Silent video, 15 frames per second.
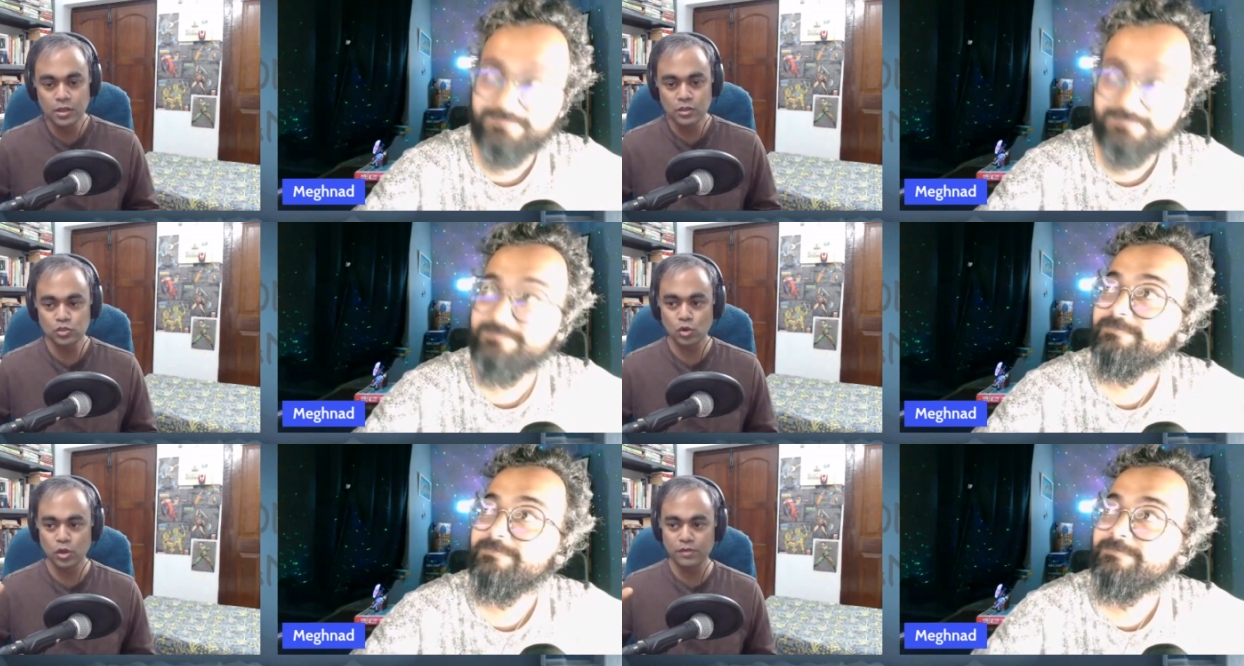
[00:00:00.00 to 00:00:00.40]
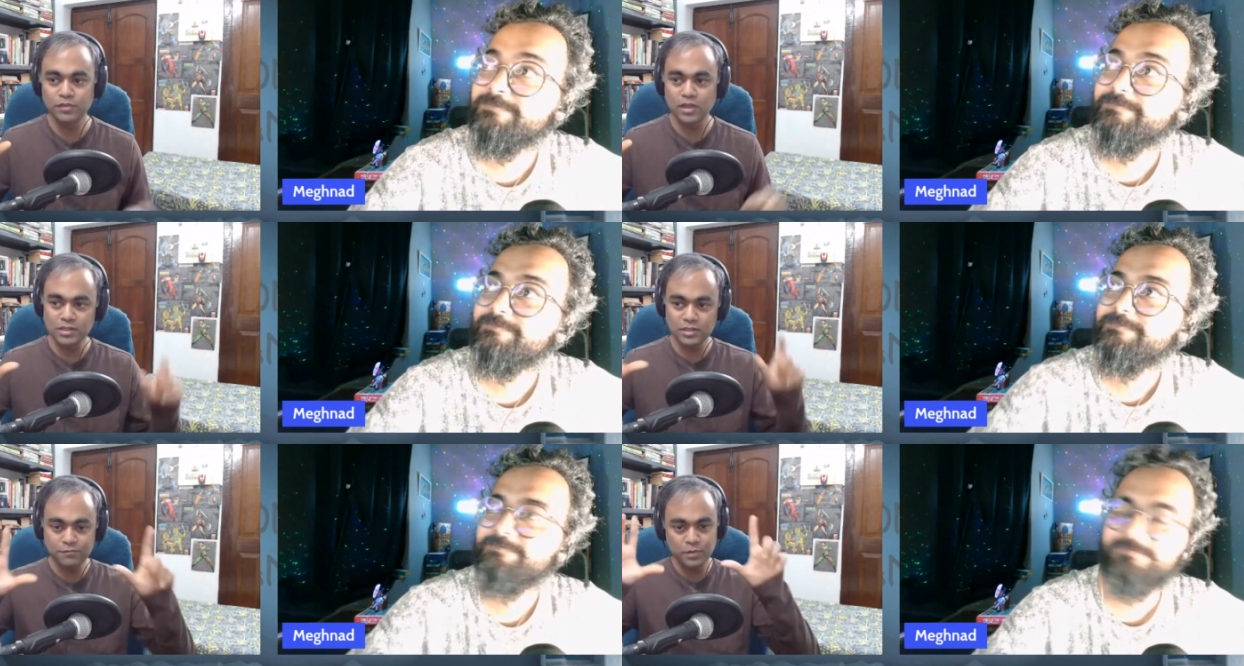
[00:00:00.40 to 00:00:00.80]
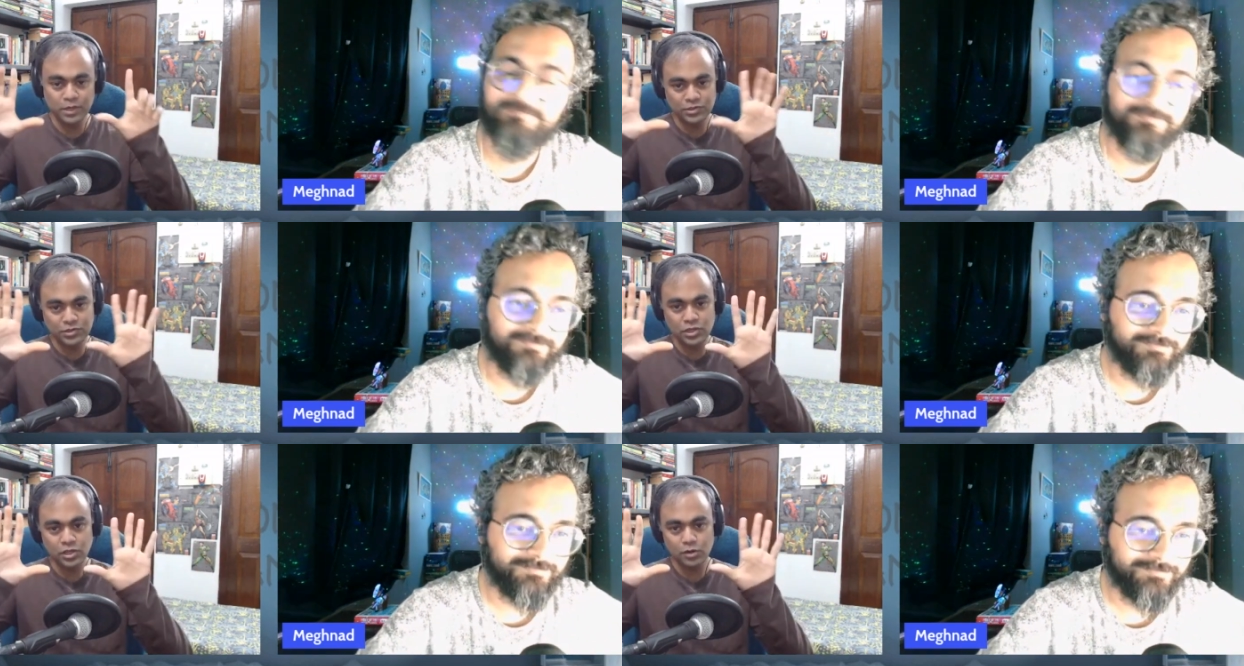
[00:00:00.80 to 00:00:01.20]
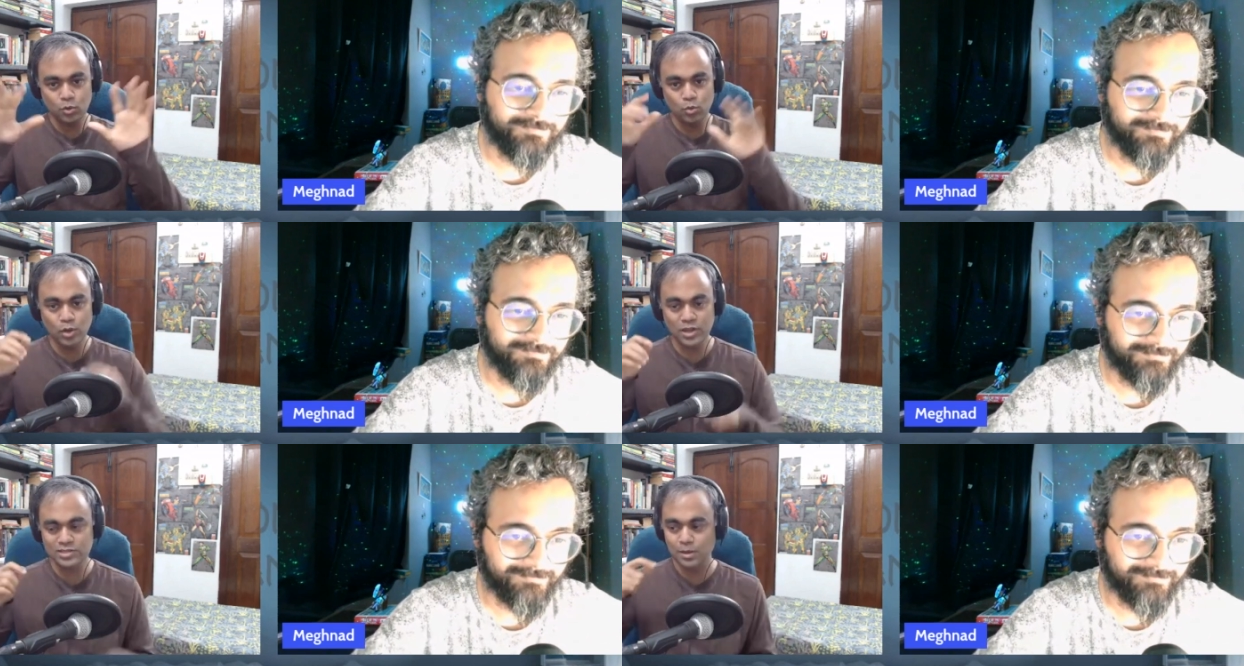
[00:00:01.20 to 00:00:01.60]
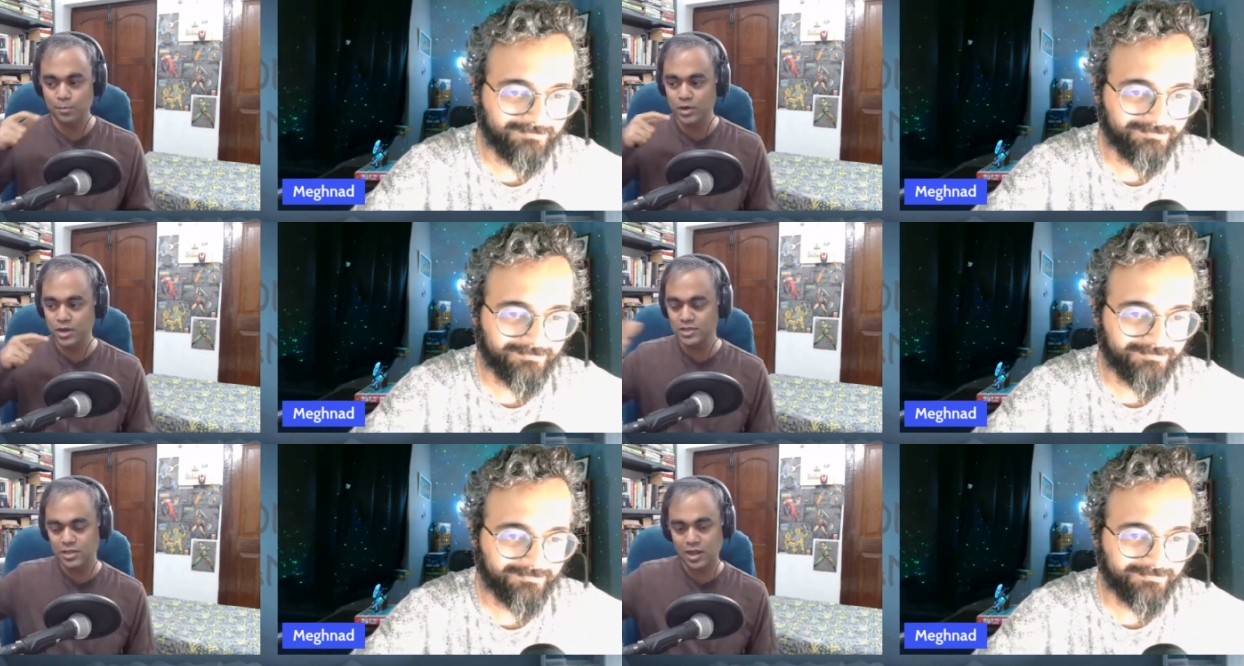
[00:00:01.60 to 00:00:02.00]
Speaker 1: So if there is a picture where
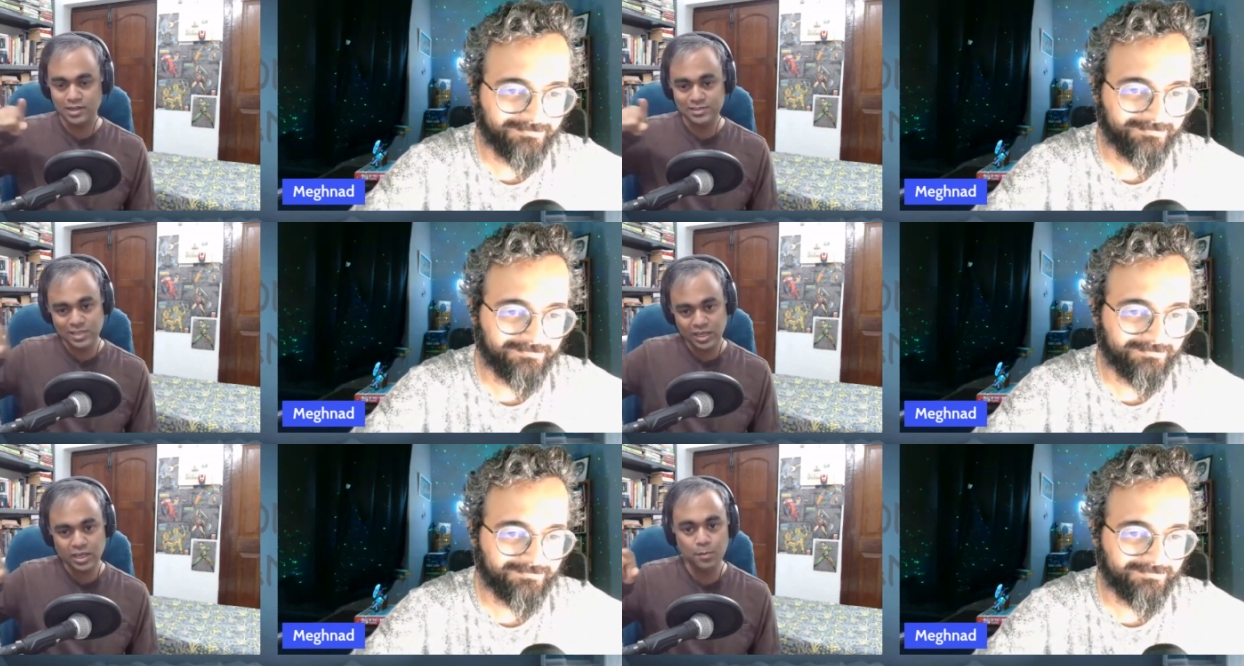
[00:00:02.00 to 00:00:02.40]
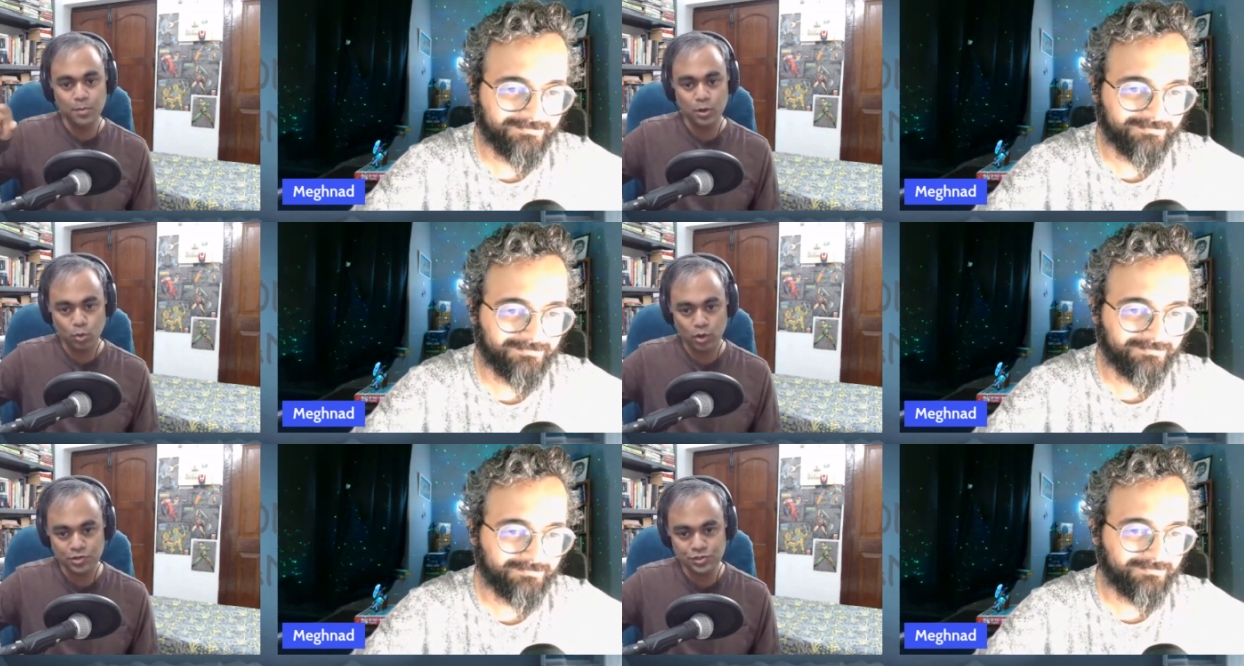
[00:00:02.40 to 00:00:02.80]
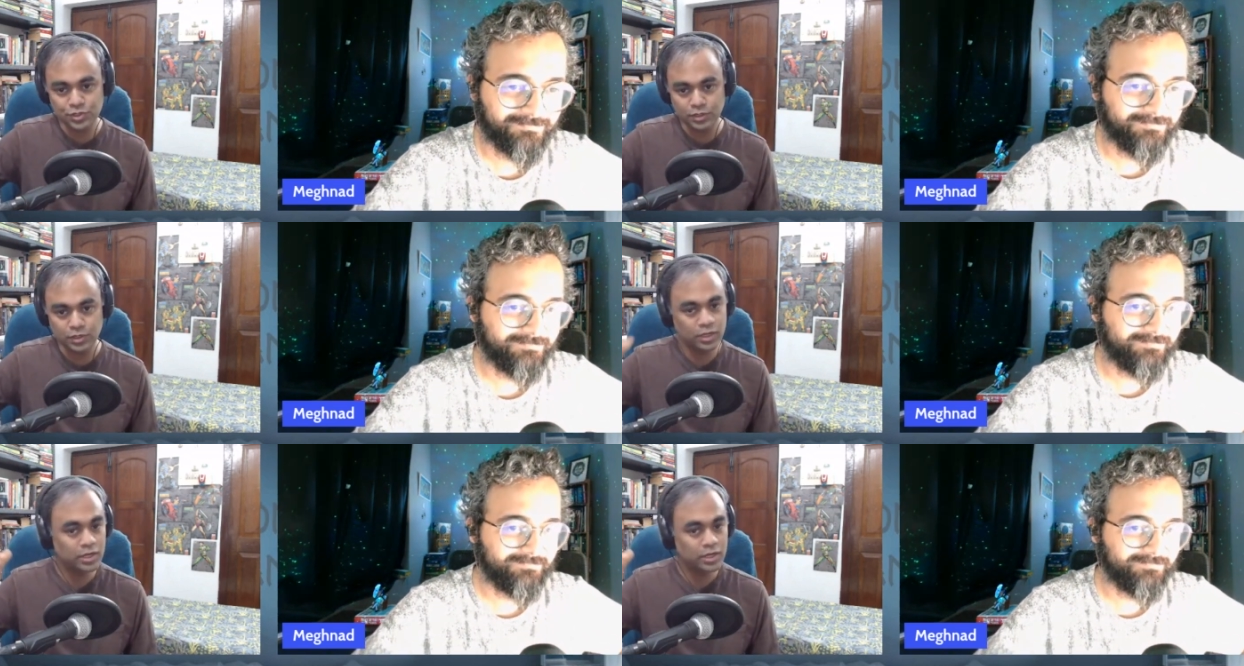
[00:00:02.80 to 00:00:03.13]
somebody is asking him a question,